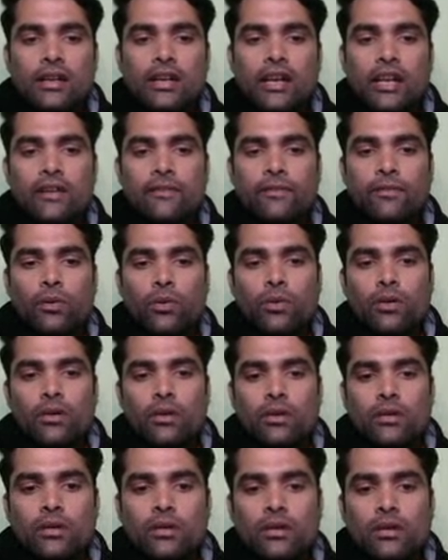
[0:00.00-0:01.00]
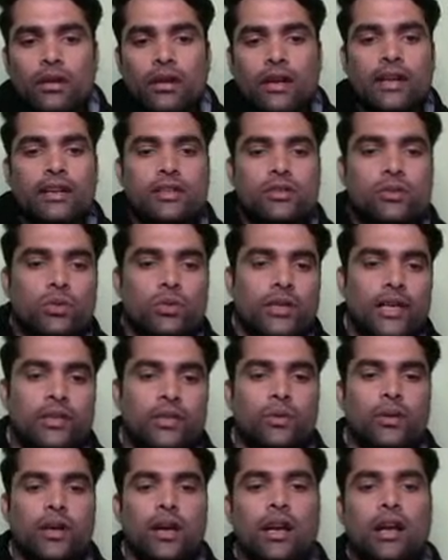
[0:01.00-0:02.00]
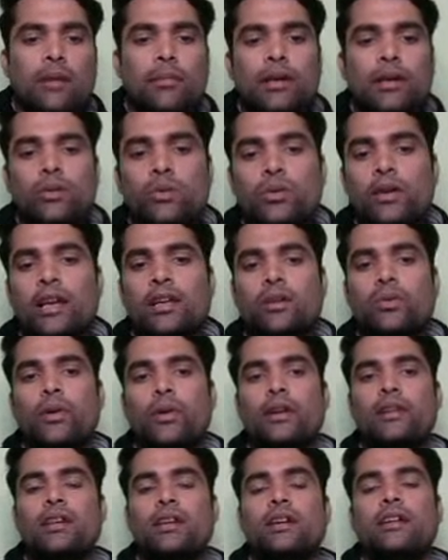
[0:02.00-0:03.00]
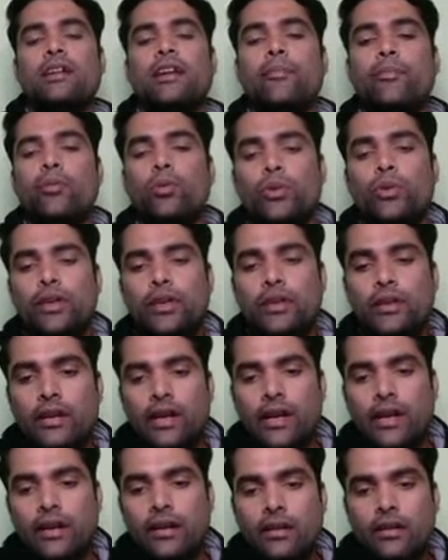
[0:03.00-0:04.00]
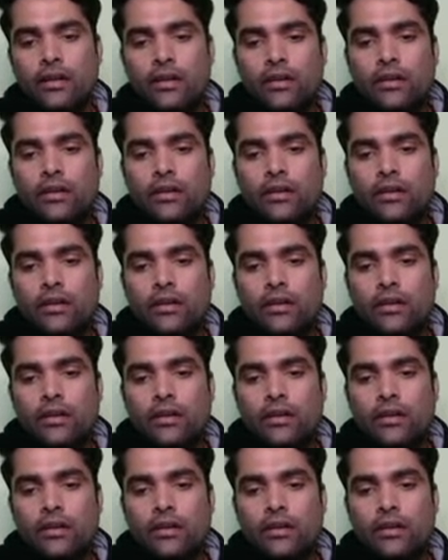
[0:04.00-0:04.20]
T4, right? So that you are able to calculate the WE, right?